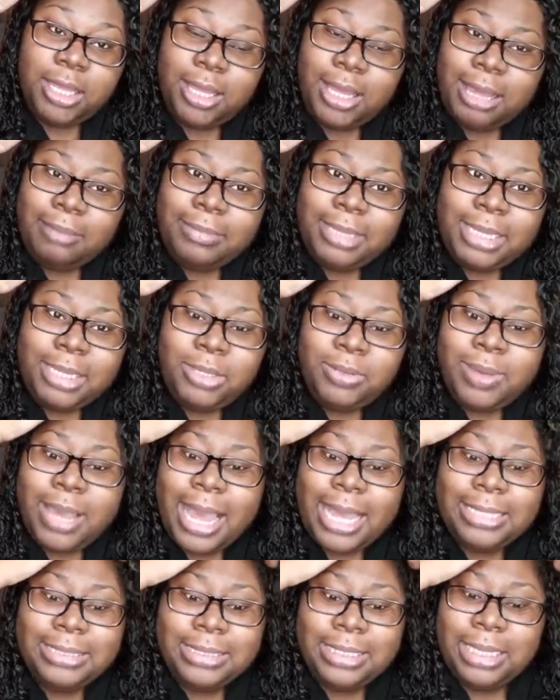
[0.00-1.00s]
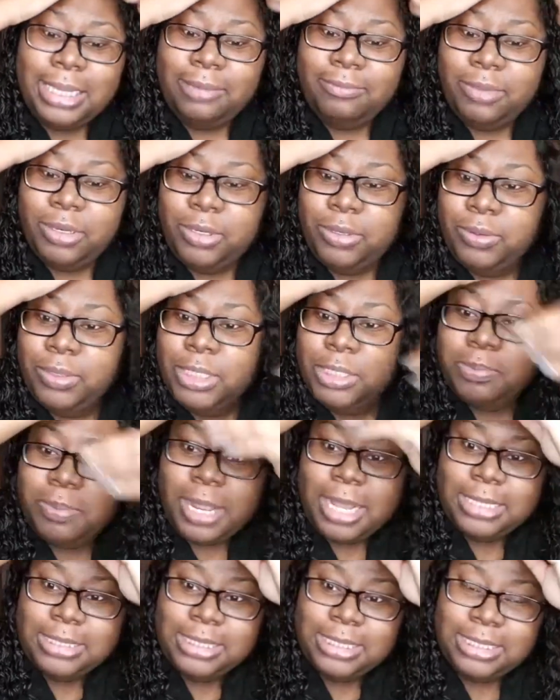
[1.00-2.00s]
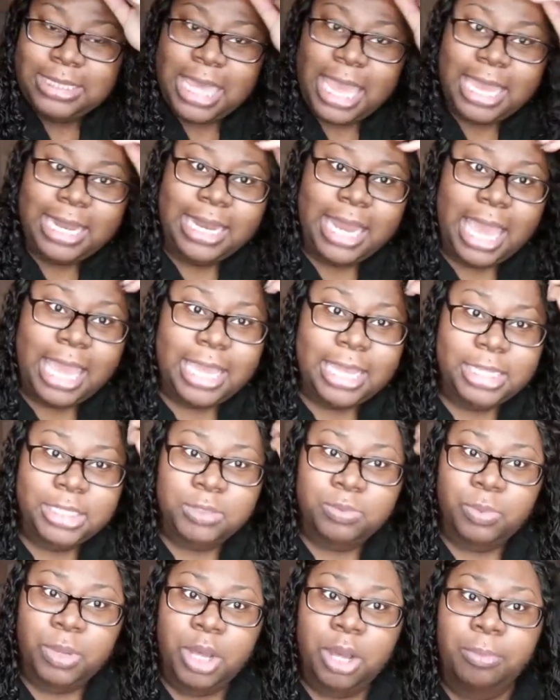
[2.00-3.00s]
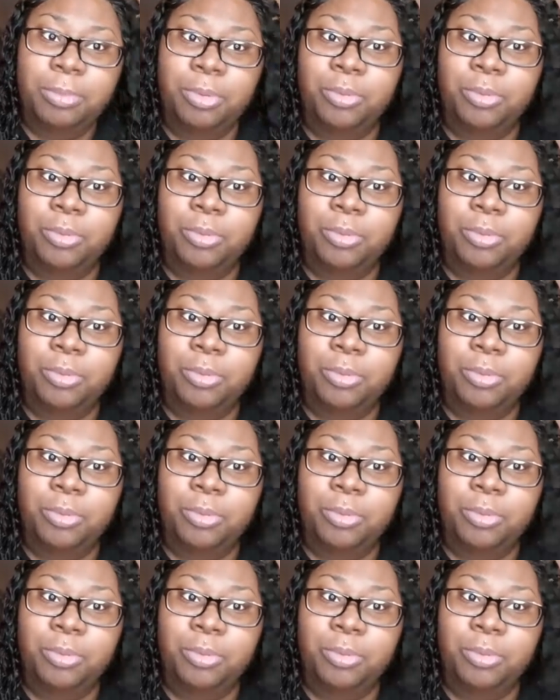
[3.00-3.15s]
I mean, you guys can even do this process at night as well,